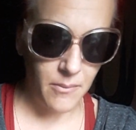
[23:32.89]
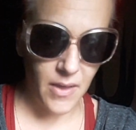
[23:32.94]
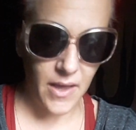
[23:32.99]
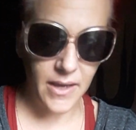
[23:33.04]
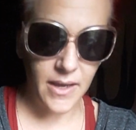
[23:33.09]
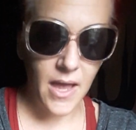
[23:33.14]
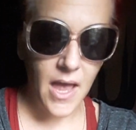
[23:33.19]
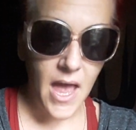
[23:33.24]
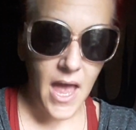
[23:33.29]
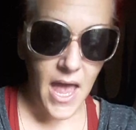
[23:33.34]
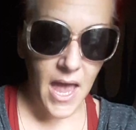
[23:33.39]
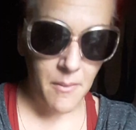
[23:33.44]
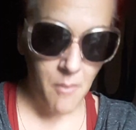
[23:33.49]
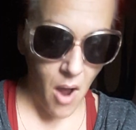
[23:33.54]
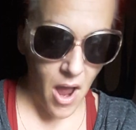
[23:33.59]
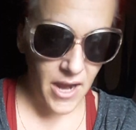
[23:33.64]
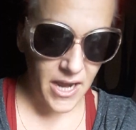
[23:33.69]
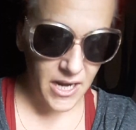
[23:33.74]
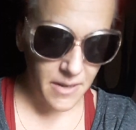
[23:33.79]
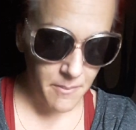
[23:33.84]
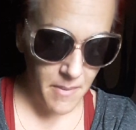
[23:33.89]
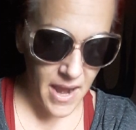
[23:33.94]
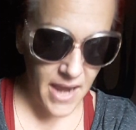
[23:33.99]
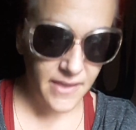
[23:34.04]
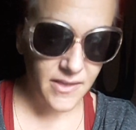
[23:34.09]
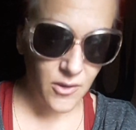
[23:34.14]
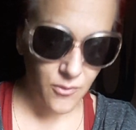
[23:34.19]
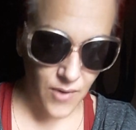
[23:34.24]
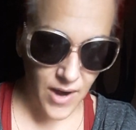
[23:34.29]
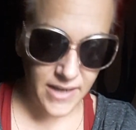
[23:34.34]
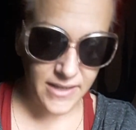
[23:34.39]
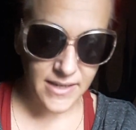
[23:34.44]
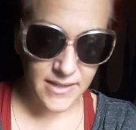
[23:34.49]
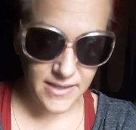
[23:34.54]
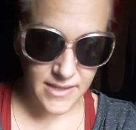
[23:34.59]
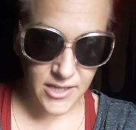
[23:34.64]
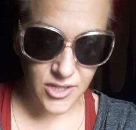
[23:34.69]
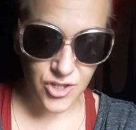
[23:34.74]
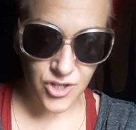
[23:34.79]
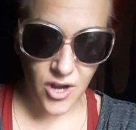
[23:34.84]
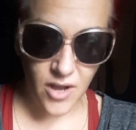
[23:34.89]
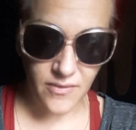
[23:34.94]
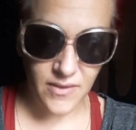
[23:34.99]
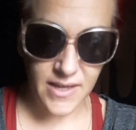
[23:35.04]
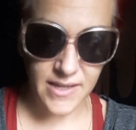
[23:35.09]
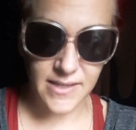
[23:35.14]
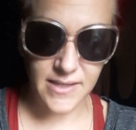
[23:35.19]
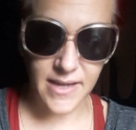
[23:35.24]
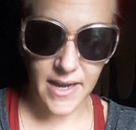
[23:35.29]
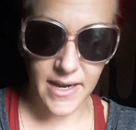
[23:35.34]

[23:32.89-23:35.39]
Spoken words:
Like, am I gonna make the right decision on this?